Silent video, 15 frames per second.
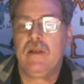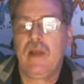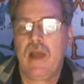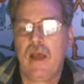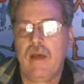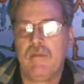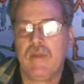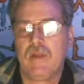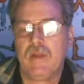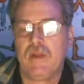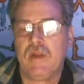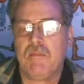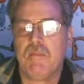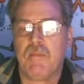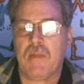
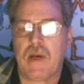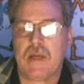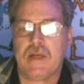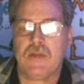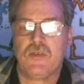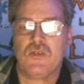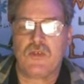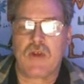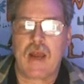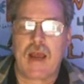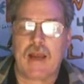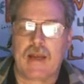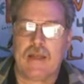heavily mudded track,